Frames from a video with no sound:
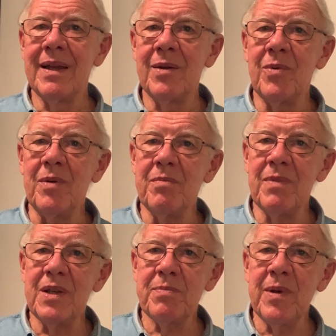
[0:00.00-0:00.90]
What
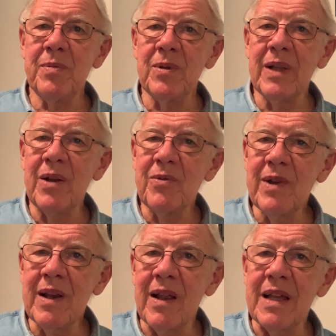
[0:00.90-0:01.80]
most people don't
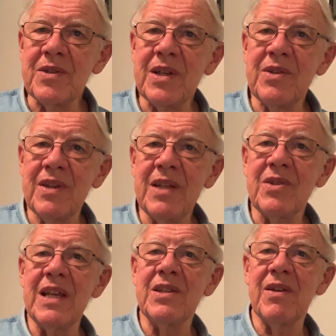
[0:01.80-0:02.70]
realise is
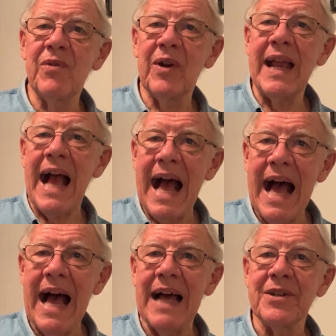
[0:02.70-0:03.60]
this is the very
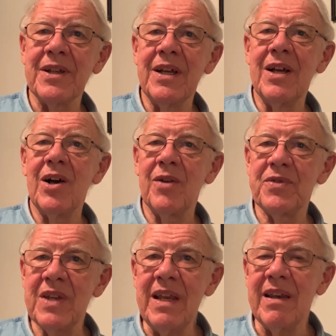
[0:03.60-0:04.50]
heart of
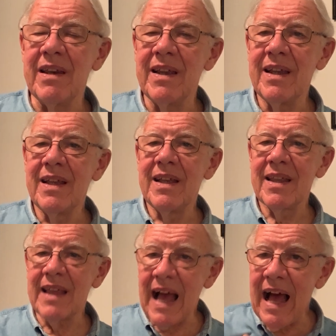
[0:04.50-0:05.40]
sin,
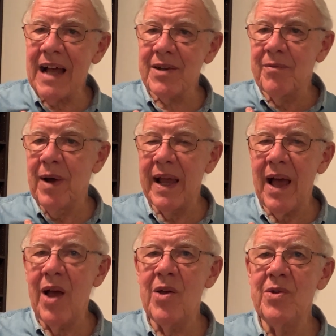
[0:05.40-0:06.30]
the heart of my
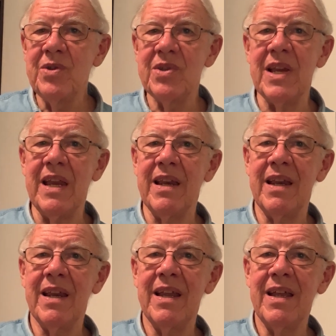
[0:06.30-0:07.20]
own sin.
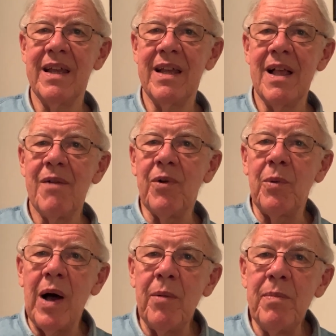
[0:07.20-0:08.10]
For
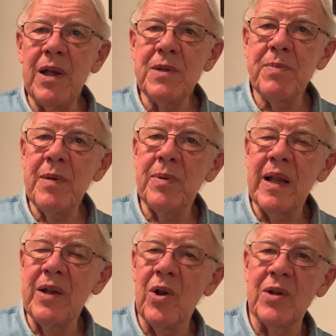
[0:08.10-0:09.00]
while most
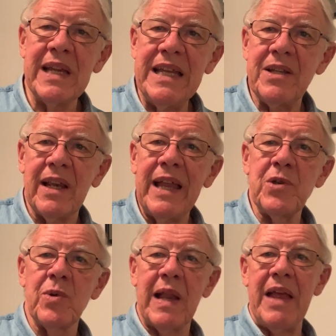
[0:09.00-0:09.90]
people are not
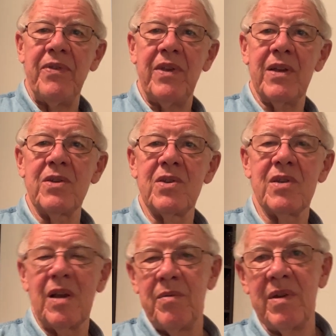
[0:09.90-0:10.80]
intellectual
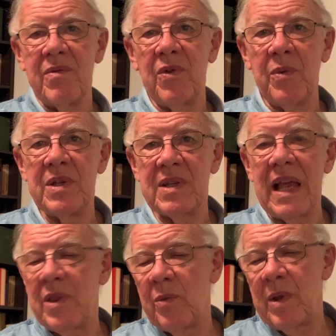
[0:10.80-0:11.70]
atheists, for we
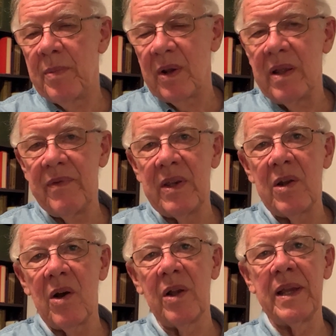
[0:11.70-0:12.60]
say that we believe in
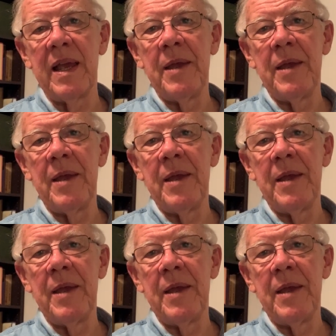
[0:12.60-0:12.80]
God,